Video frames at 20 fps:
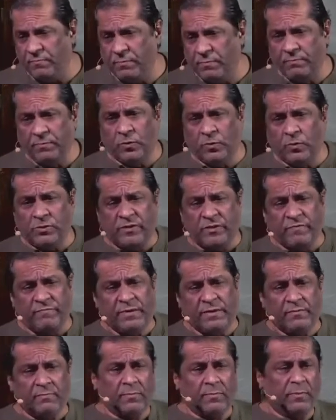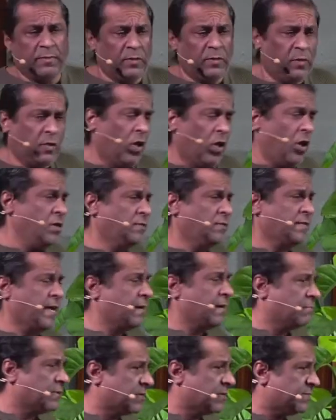Those have been
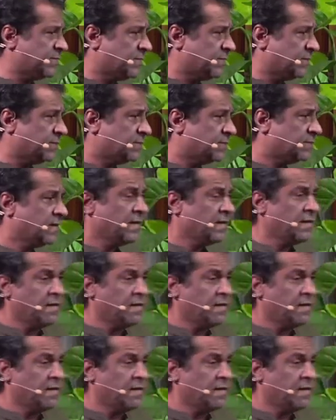long-time Christians.